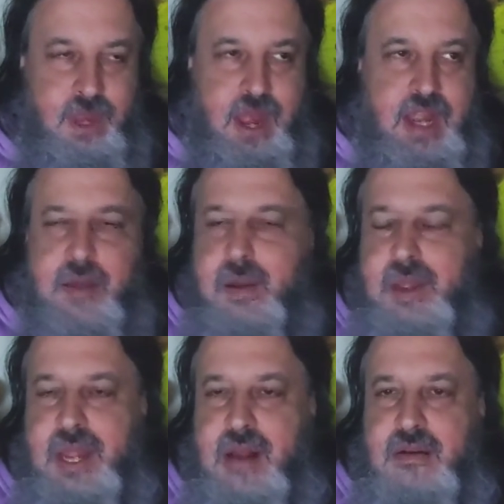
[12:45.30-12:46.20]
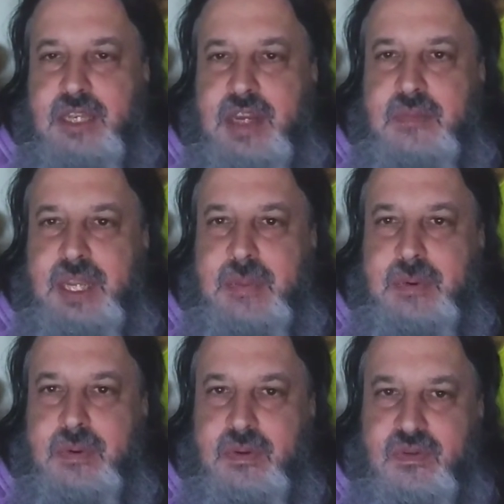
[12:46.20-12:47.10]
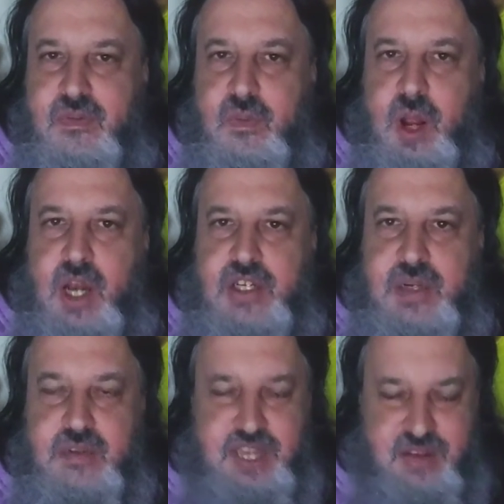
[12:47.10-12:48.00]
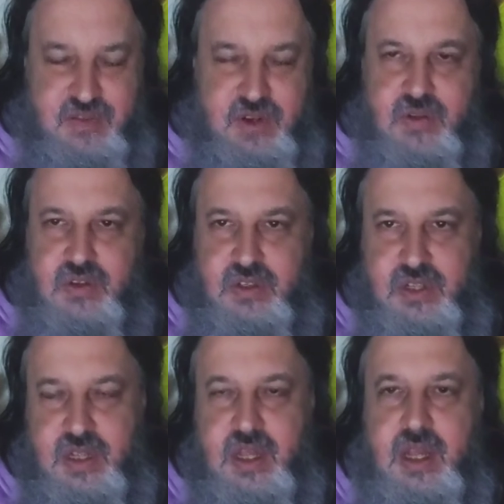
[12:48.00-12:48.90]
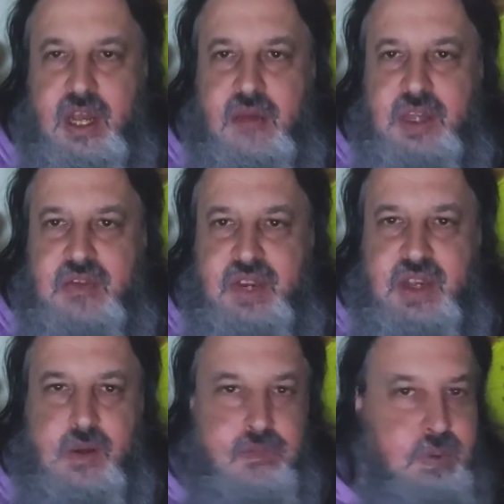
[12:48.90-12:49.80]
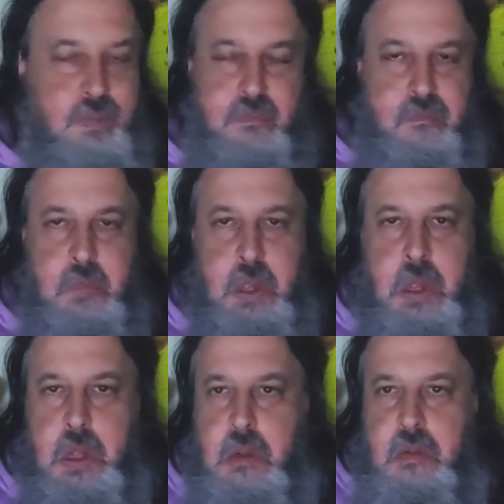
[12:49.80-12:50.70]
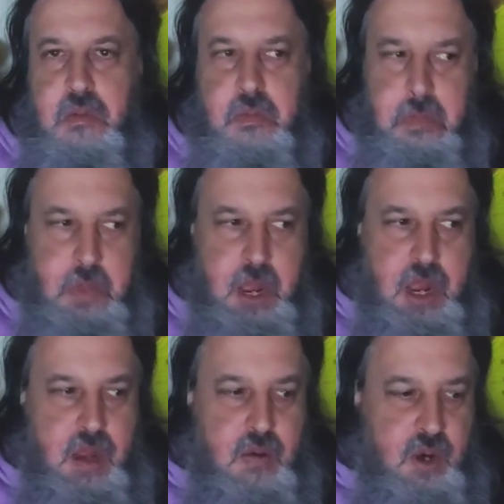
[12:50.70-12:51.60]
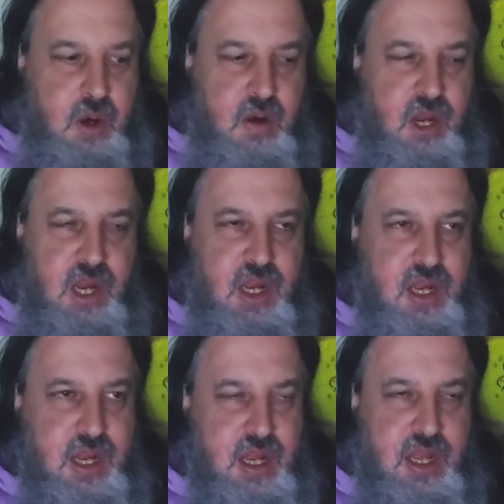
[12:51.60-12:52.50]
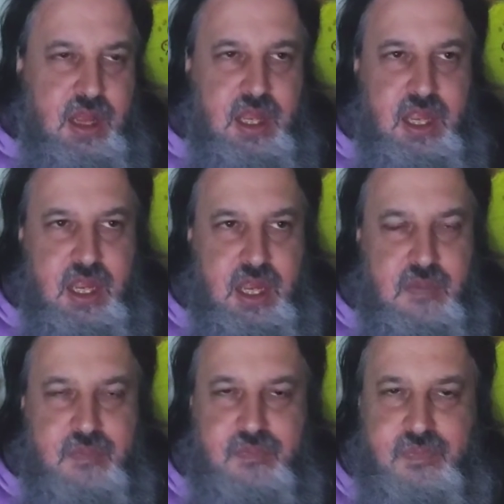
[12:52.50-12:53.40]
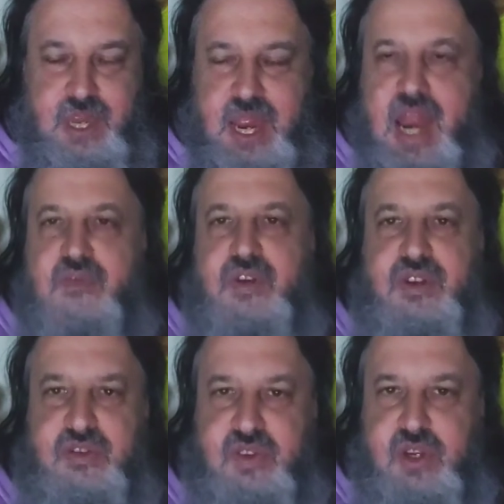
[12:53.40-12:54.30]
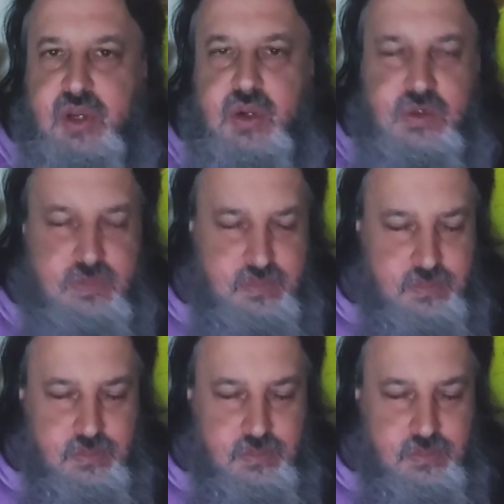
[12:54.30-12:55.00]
I can maybe count 10 people watching with 10 views on my video. Uh, where uh, the uh, the average view